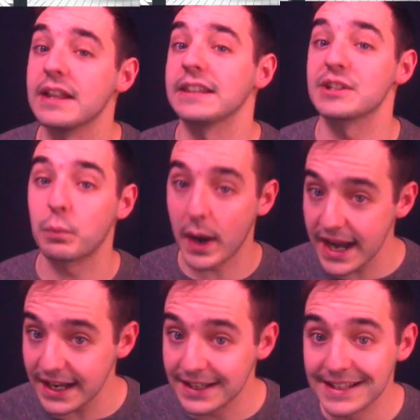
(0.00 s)
Let's
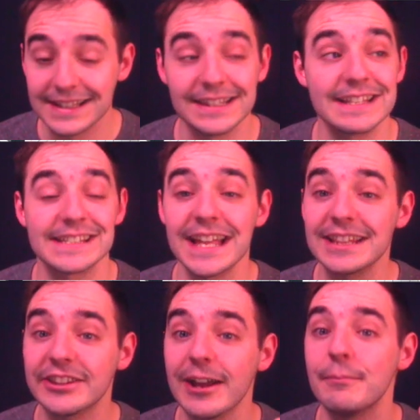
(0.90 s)
wait. Let's
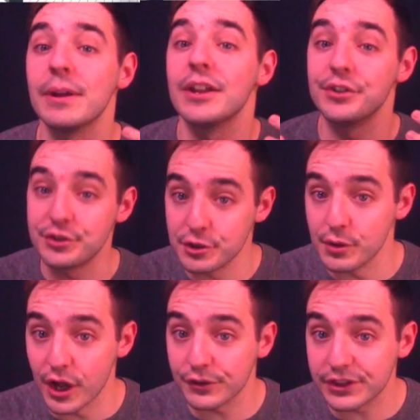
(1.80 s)
let them do
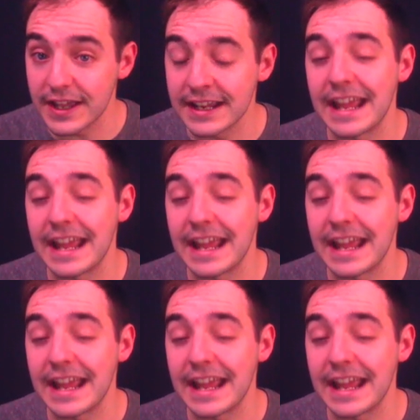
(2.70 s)
their thing,